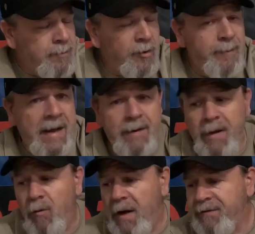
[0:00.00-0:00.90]
both mine and
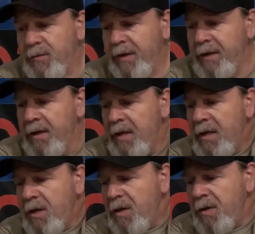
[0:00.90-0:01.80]
my wife's rig.
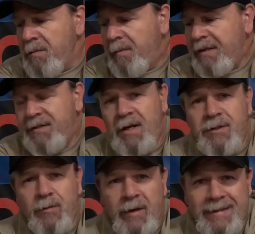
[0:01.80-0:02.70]
My
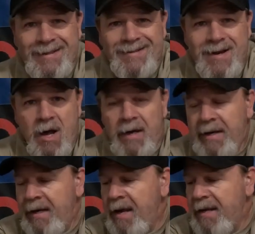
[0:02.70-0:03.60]
son's rig does
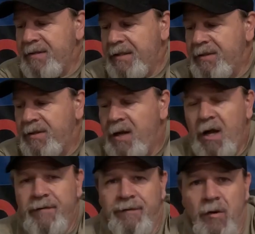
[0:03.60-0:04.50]
not. It has the
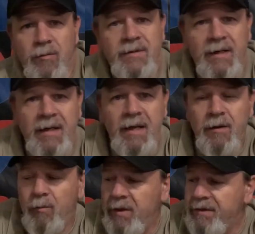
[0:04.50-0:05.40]
stock foams that
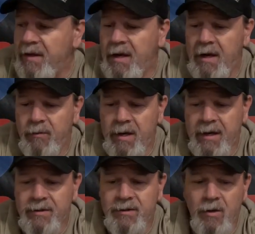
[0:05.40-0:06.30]
come with the high
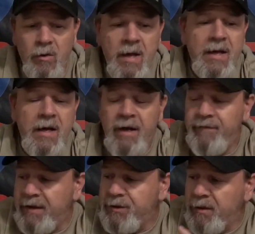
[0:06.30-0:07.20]
racks. So
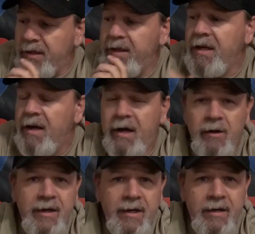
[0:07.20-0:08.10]
eventually
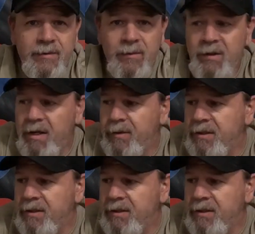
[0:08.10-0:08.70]
I'll get him some double